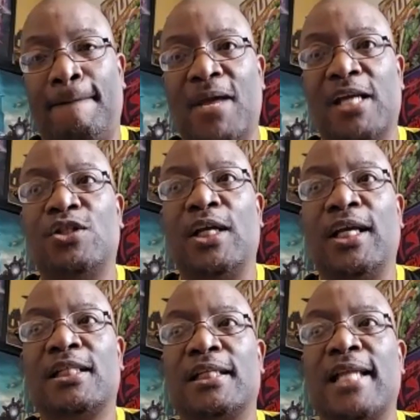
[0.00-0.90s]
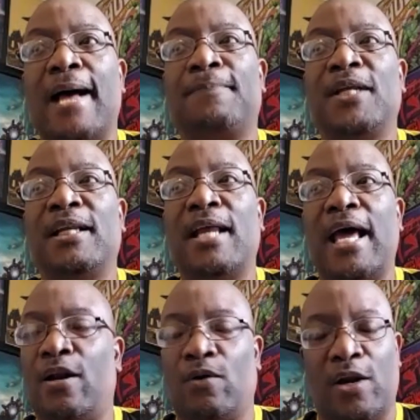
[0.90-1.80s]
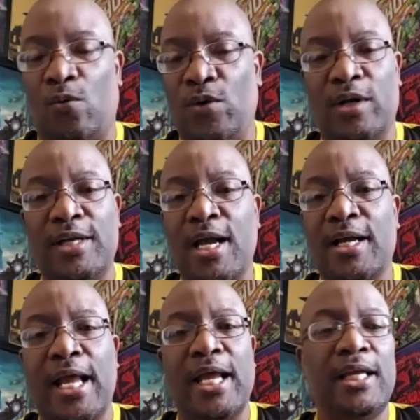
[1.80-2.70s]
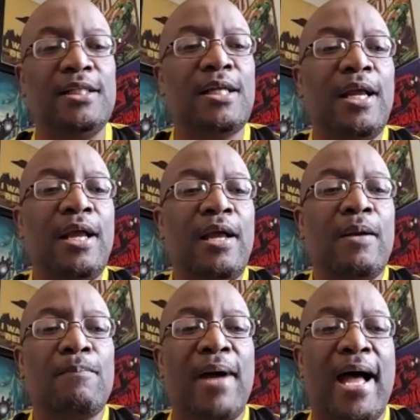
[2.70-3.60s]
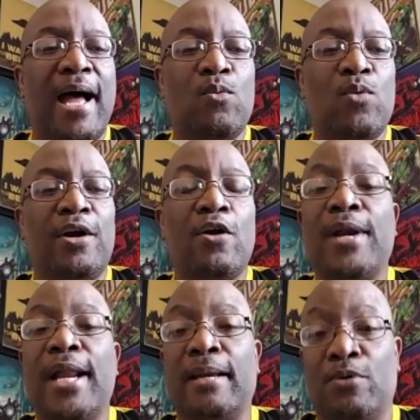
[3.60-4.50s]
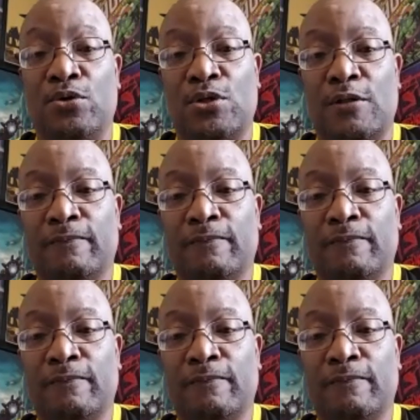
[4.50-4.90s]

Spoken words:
and she gets adopted at a real young age by one of her neighbors.